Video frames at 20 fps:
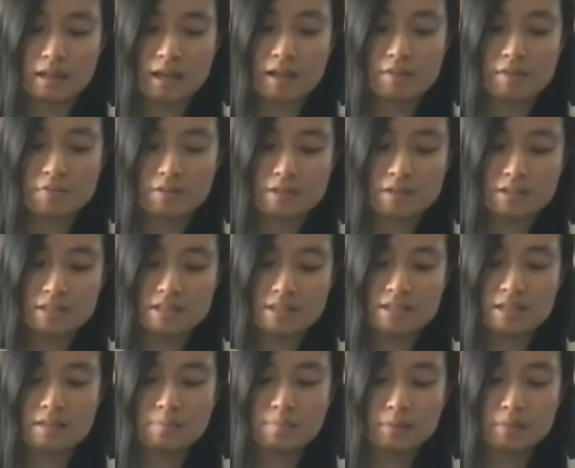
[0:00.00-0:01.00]
And if it does
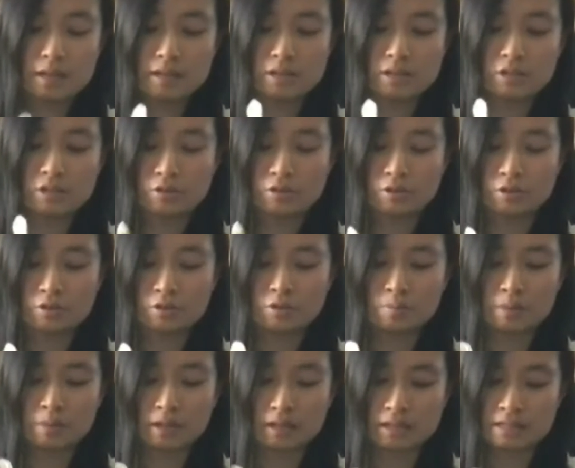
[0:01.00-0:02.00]
seem like your
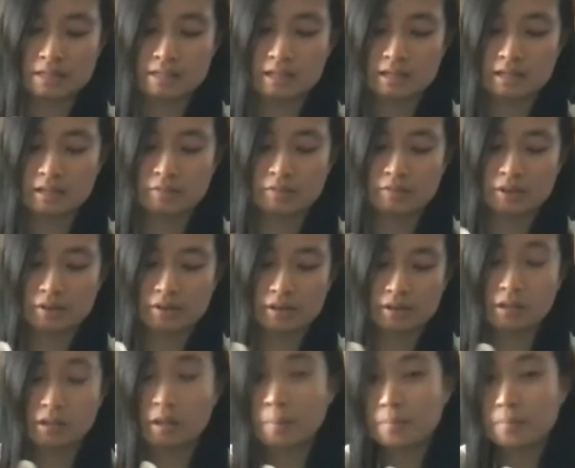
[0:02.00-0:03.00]
oobleck is getting very
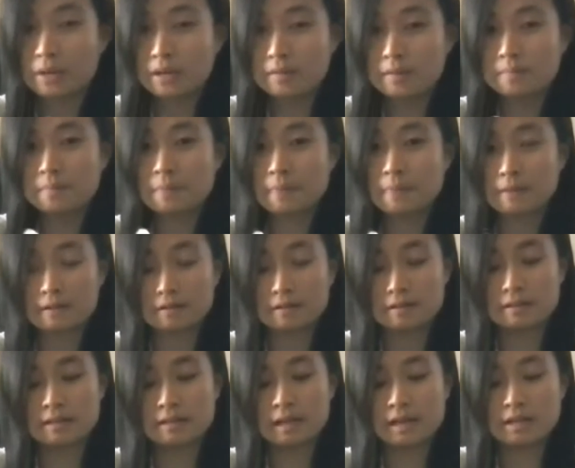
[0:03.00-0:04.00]
clumpy,
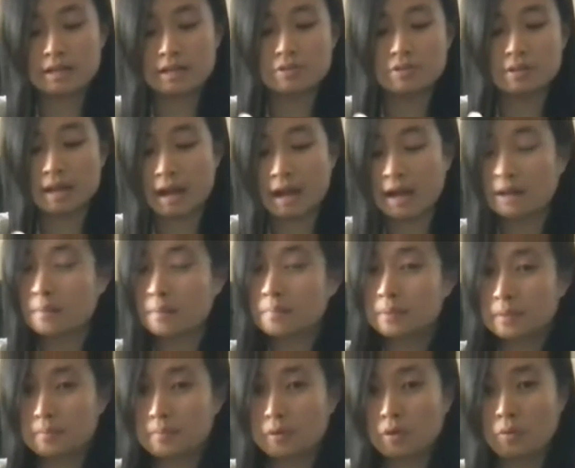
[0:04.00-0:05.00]
then you can add a
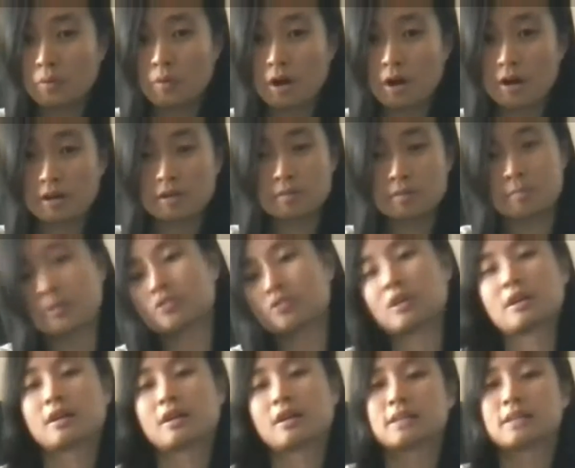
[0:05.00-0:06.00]
bit more water, but
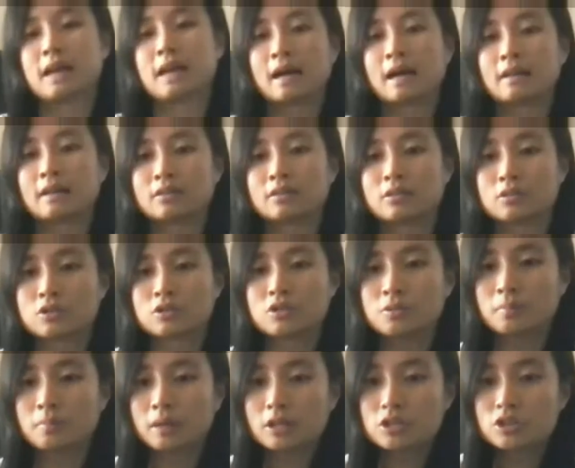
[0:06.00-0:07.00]
try not to add a little too
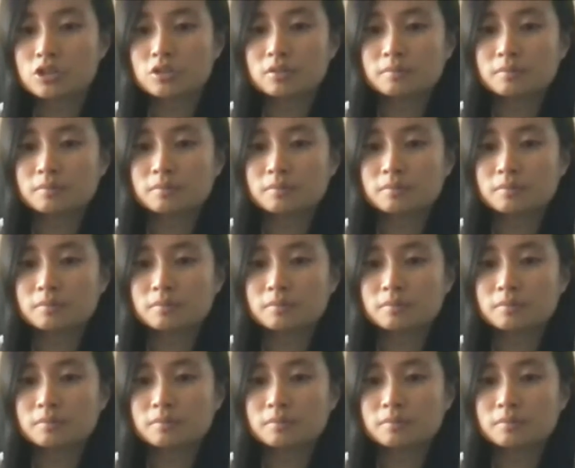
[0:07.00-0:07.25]
much.